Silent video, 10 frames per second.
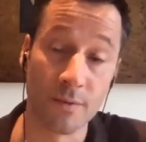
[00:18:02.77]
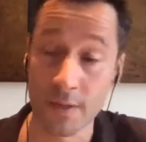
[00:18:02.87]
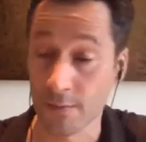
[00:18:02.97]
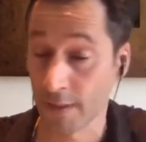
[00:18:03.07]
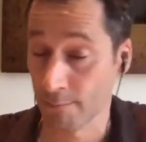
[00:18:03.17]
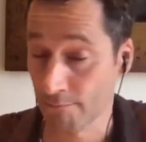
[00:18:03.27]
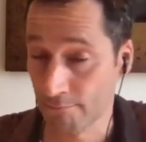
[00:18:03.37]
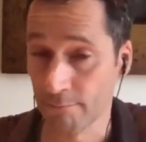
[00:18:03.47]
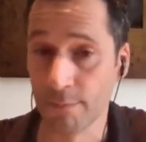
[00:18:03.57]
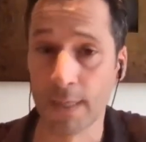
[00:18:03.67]
fix for them
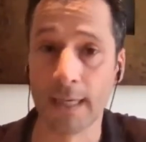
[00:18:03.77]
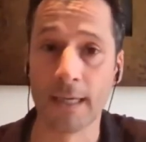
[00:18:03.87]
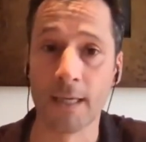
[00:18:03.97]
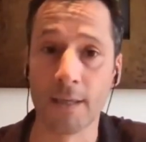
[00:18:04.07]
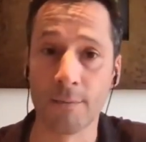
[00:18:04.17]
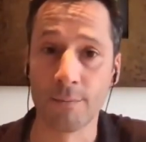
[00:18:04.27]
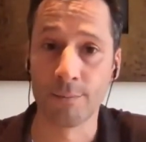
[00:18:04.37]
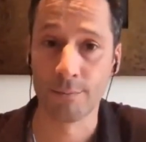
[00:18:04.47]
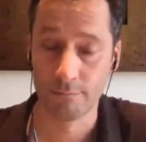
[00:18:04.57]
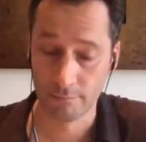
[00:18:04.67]
by
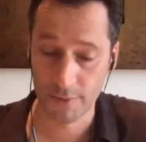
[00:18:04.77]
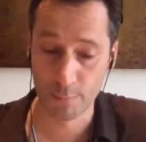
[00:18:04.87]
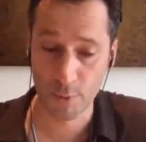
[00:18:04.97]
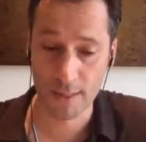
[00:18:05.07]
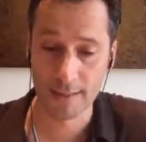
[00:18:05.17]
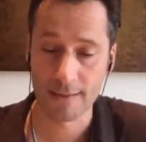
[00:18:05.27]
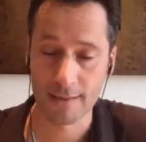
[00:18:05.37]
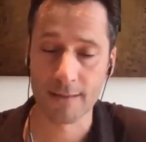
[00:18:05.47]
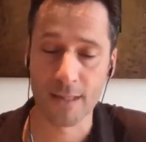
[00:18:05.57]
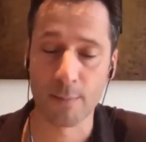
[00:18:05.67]
deploying
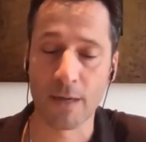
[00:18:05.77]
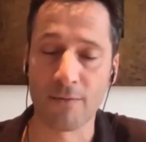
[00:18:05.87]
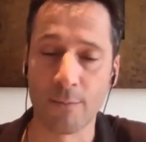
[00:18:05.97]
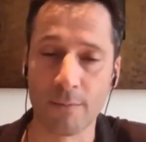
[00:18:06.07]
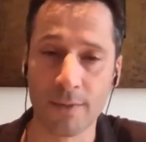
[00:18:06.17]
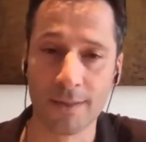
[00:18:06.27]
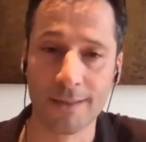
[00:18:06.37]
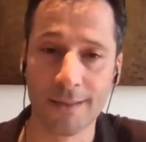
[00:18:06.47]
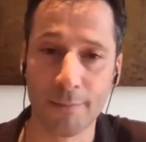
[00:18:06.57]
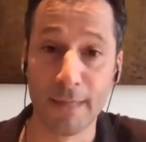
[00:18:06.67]
this platform.
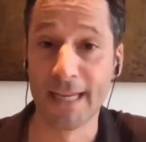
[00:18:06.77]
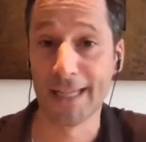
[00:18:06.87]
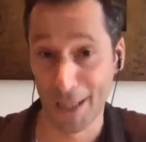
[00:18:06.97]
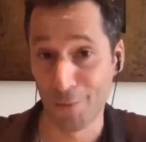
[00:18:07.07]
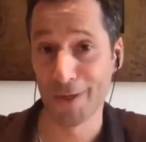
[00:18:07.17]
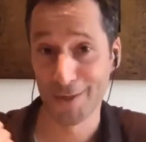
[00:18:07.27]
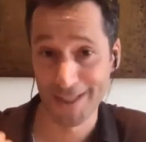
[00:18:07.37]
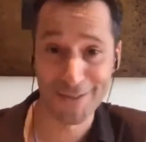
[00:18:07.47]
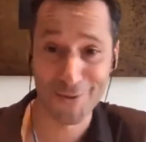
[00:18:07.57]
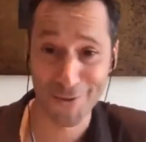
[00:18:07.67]
Meaning they will not
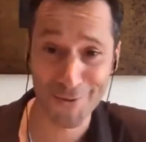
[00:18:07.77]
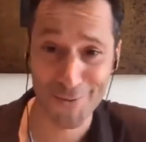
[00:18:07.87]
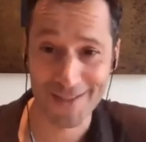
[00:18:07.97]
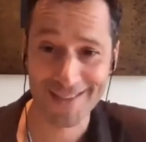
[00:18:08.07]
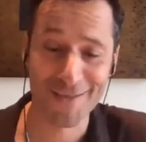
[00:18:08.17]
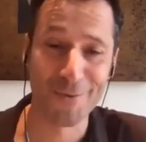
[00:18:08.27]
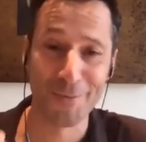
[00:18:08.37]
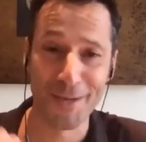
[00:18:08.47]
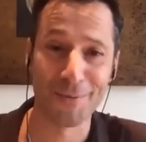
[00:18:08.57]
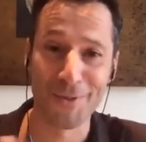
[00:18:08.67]
need to talk to us. They will
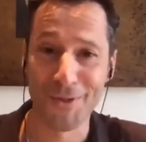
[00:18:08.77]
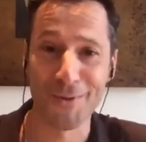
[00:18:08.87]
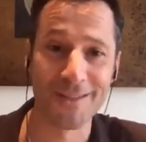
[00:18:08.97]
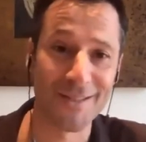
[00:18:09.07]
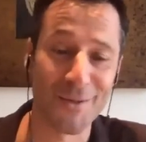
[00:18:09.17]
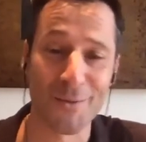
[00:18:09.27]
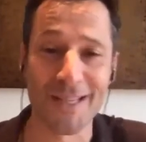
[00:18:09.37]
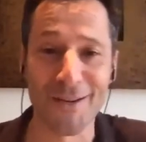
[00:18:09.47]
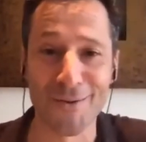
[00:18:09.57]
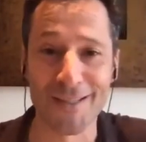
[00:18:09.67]
be able to go and source
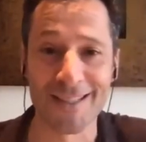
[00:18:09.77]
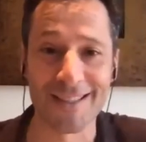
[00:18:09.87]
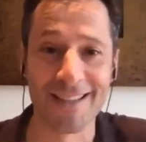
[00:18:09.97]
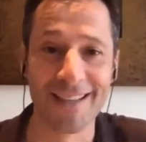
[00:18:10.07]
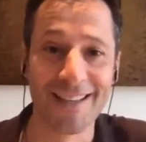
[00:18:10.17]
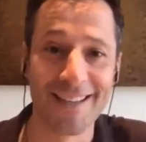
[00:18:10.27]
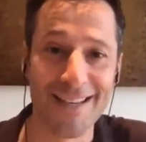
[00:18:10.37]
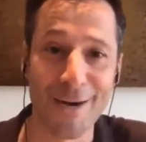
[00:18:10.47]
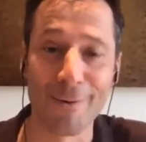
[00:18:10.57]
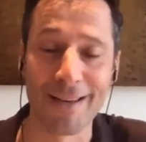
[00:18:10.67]
the content
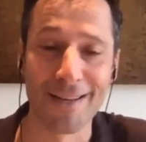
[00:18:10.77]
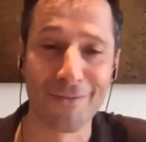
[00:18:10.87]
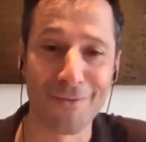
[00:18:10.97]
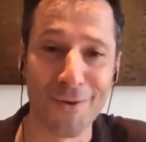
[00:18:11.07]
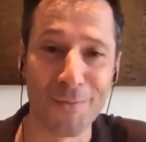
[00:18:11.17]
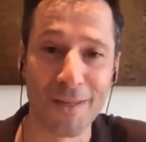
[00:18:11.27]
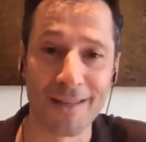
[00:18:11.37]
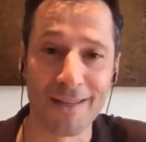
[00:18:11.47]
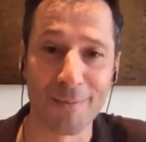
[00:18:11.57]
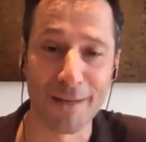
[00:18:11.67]
directly from
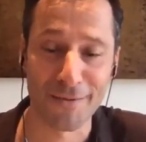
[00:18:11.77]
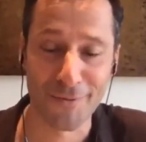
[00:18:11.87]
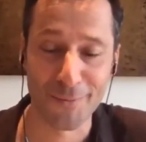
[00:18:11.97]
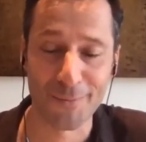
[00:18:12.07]
within the platform.